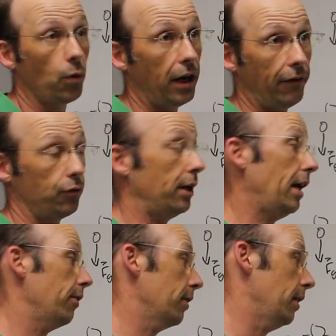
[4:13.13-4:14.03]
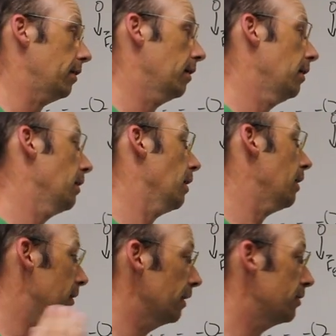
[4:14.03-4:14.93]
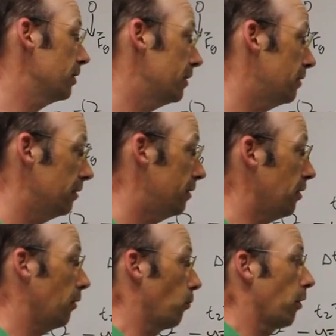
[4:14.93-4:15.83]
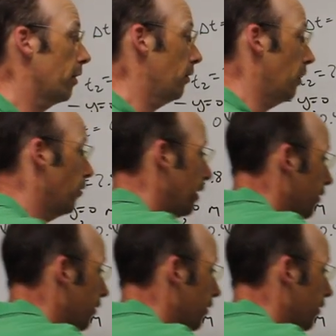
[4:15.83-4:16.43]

and one have to calculate. Let's just start working on it. Well, oh,